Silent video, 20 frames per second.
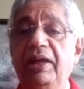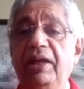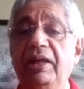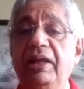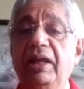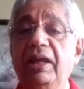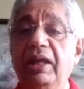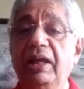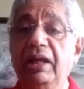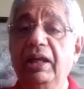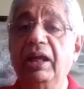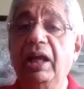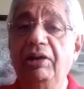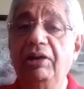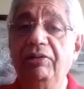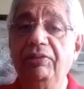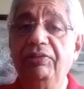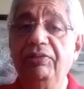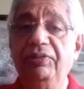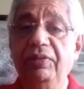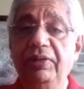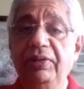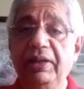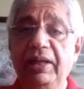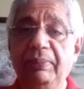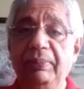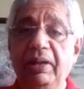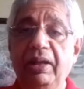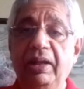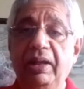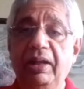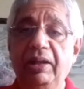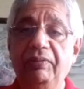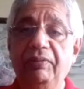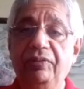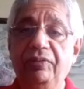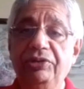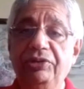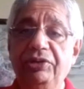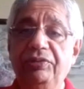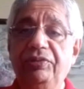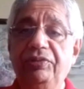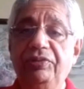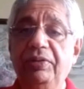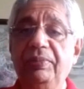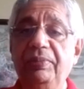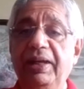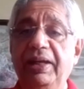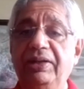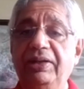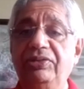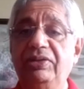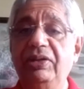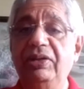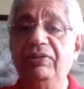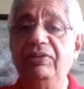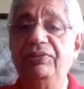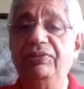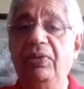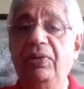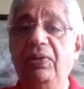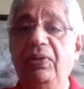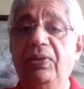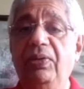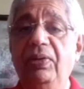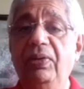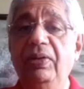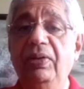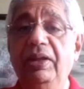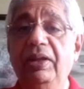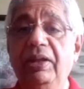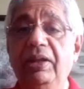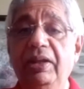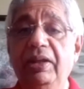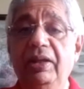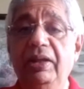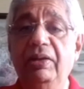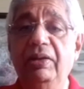Our review for the Fujifilm X-T4